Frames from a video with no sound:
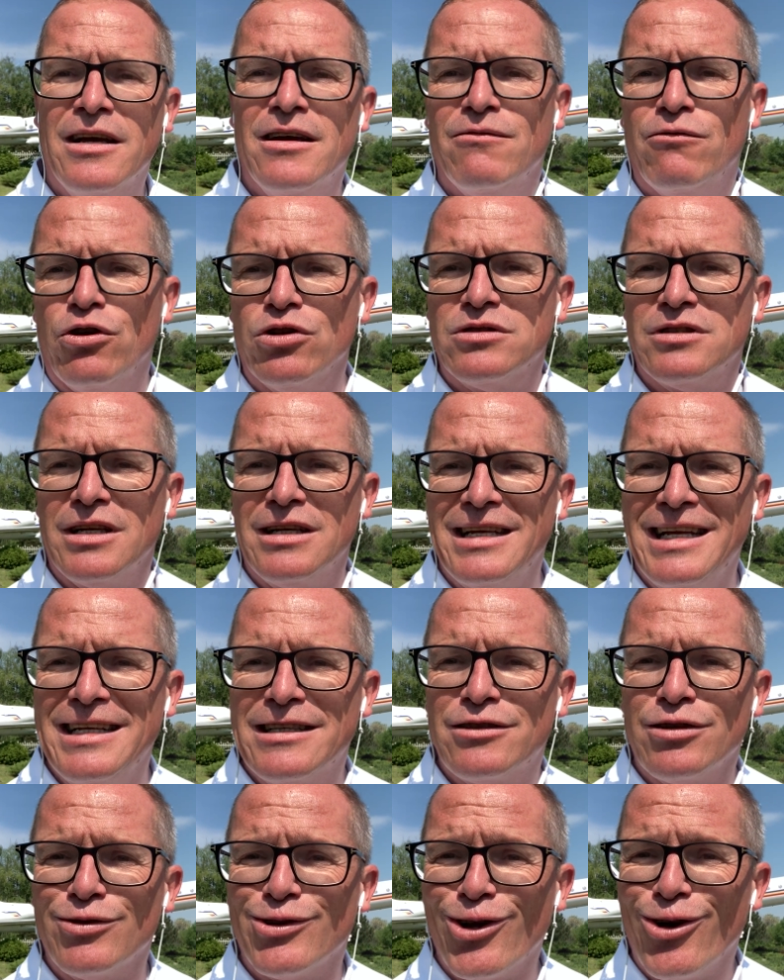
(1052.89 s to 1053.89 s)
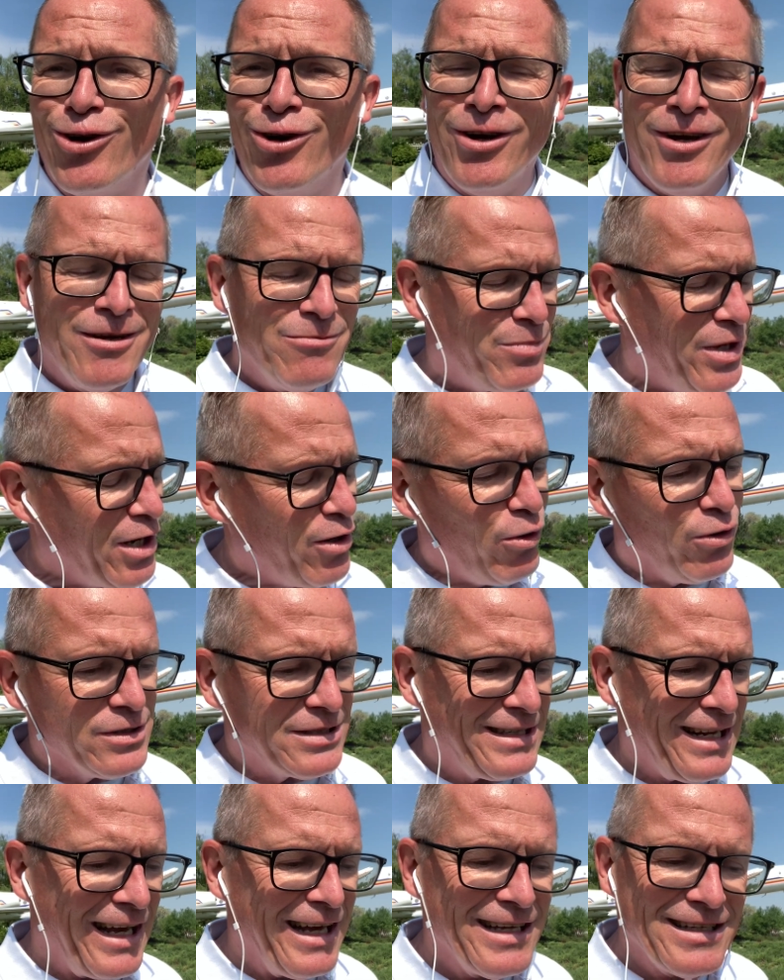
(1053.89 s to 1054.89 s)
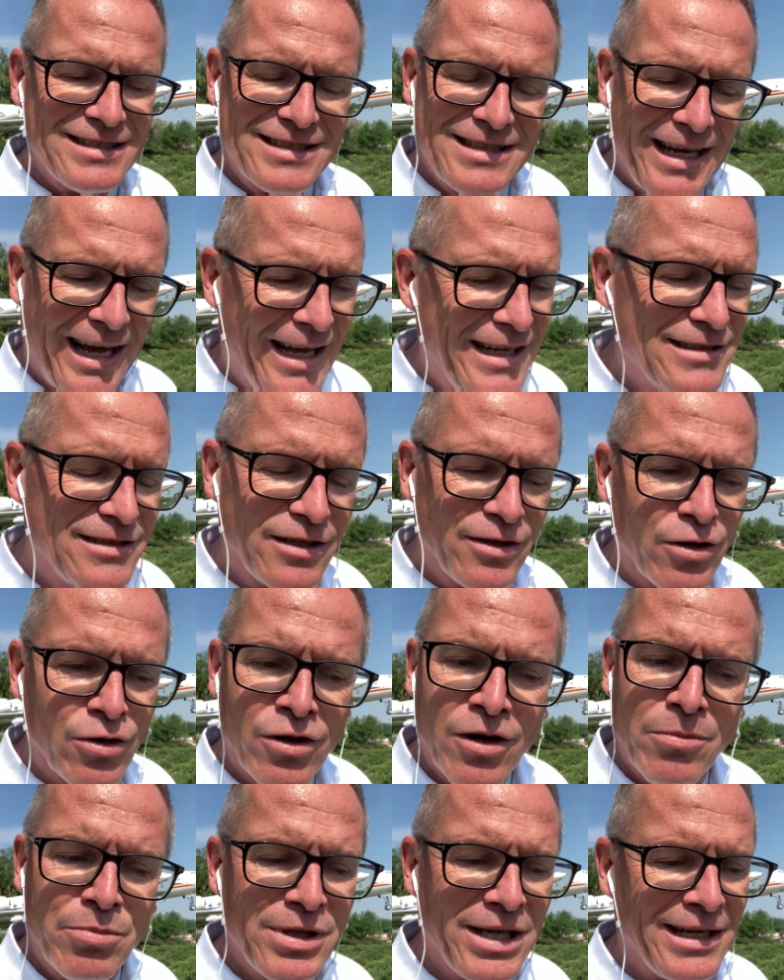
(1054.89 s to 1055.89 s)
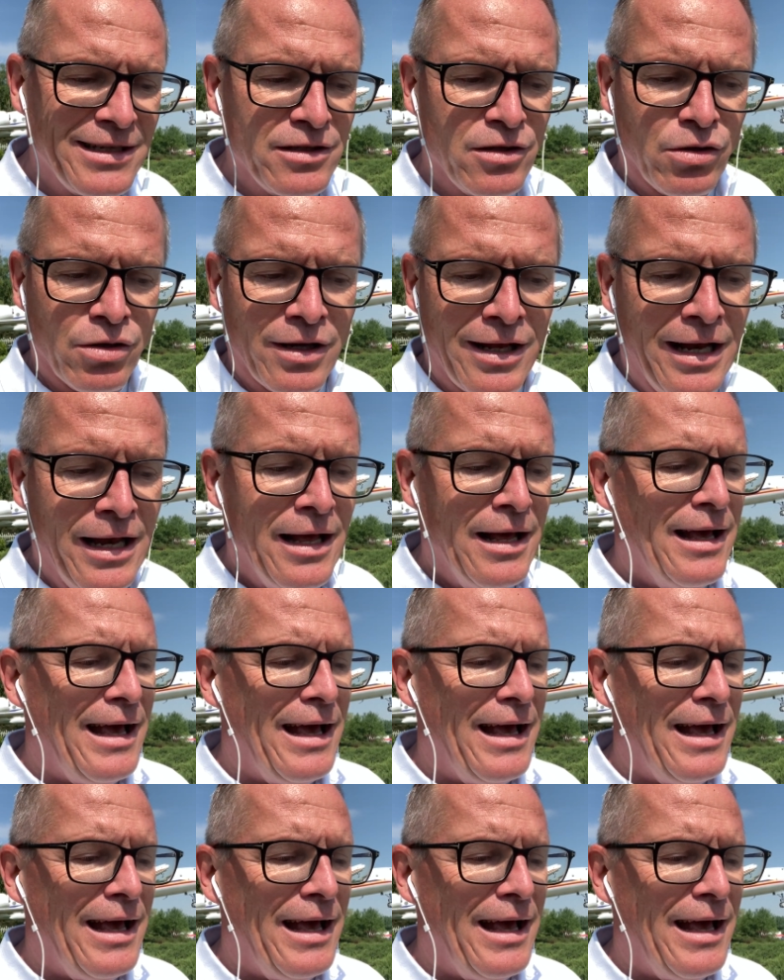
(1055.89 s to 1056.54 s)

what they need to do because they are inside the European Union,